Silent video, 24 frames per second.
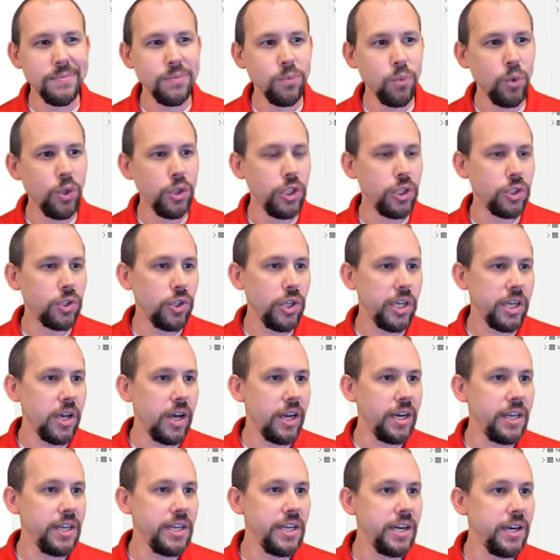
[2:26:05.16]
We'll just click
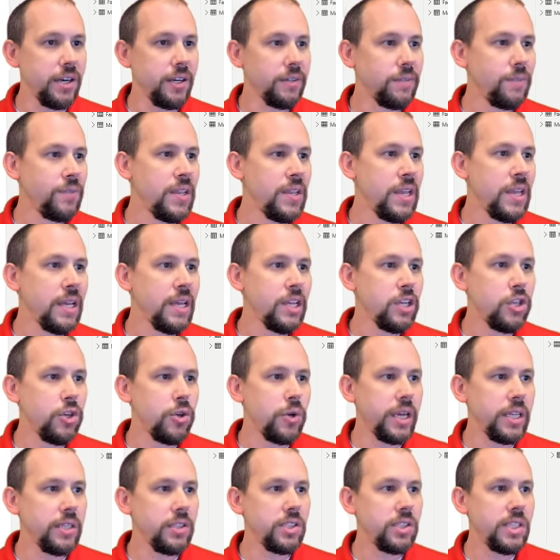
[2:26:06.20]
on it here you
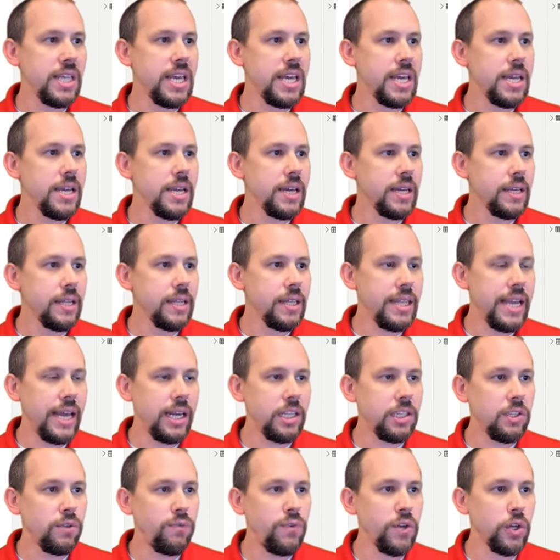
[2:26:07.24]
can see that
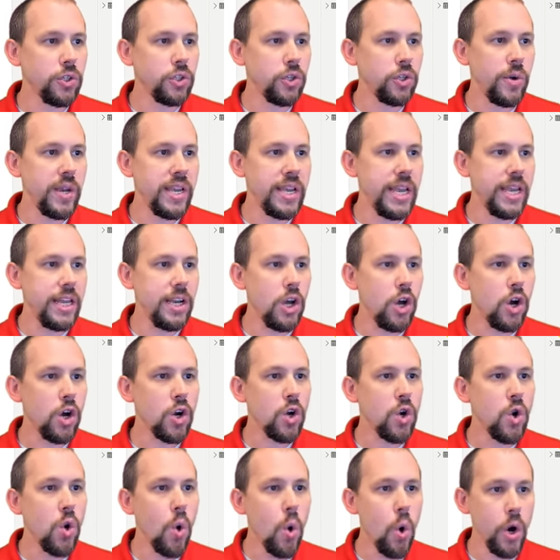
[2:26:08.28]
it's filtering it
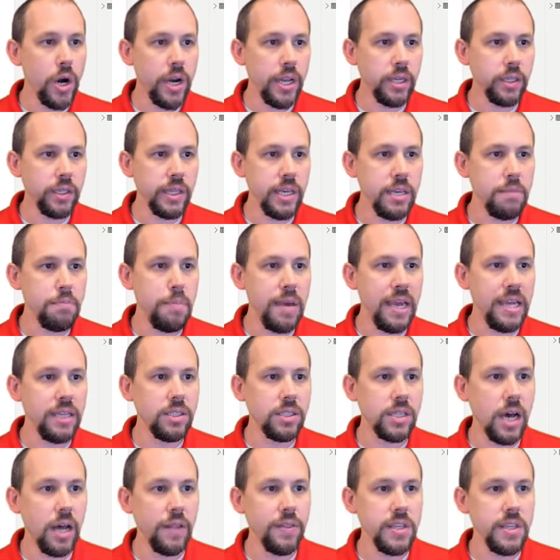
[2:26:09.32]
accordingly
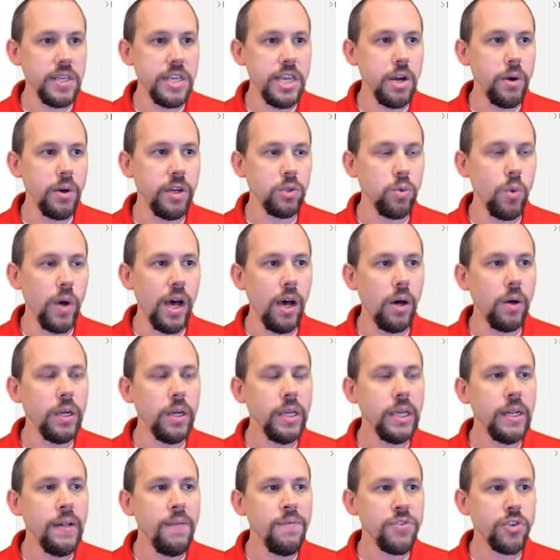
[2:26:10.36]
based on the year as well.
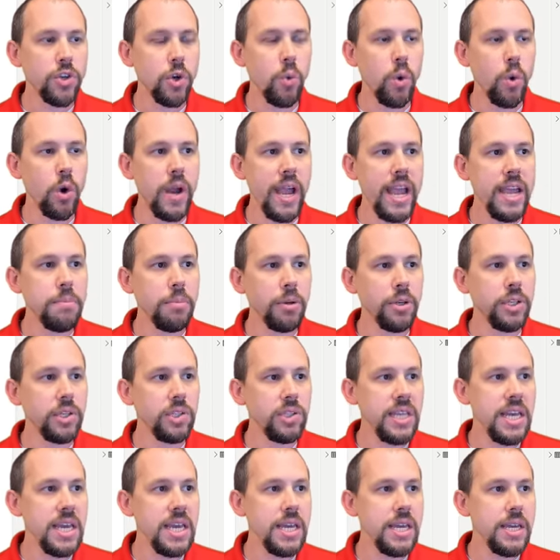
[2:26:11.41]
So we're able to
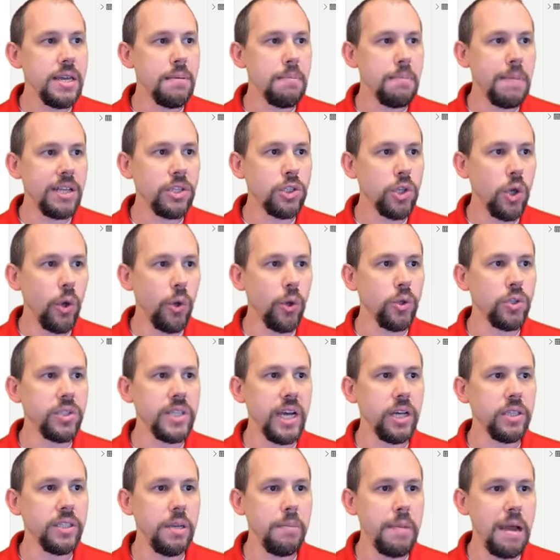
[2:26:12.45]
see my total
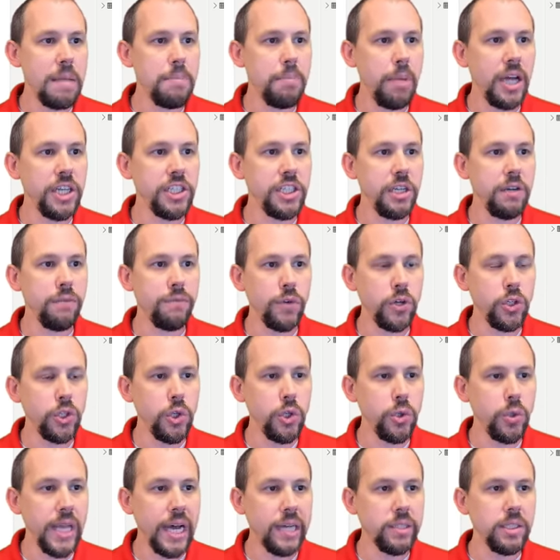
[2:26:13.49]
sales and my budget for
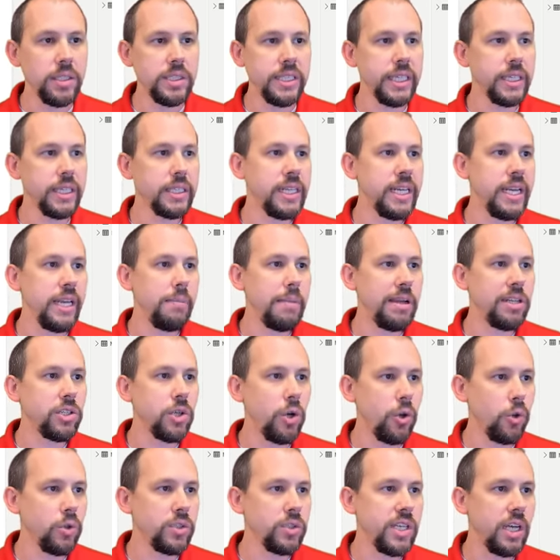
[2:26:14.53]
2016, my
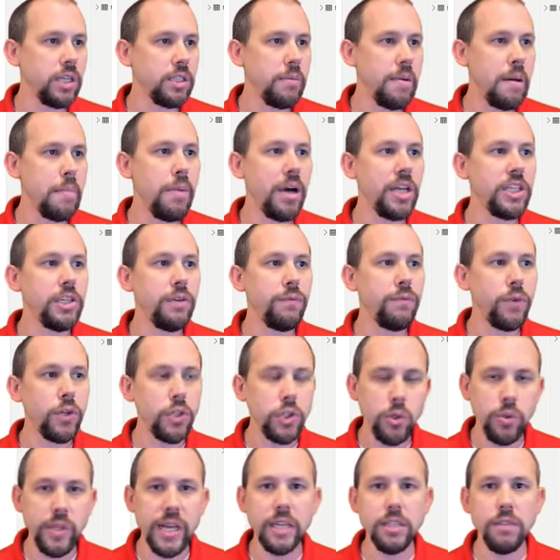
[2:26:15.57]
total sales and my budget for
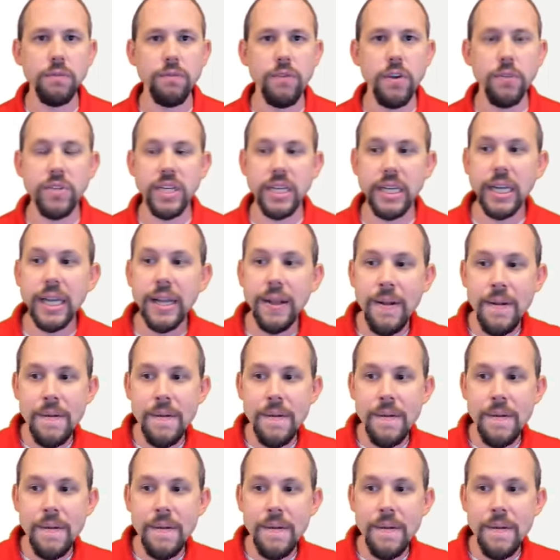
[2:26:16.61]
2015.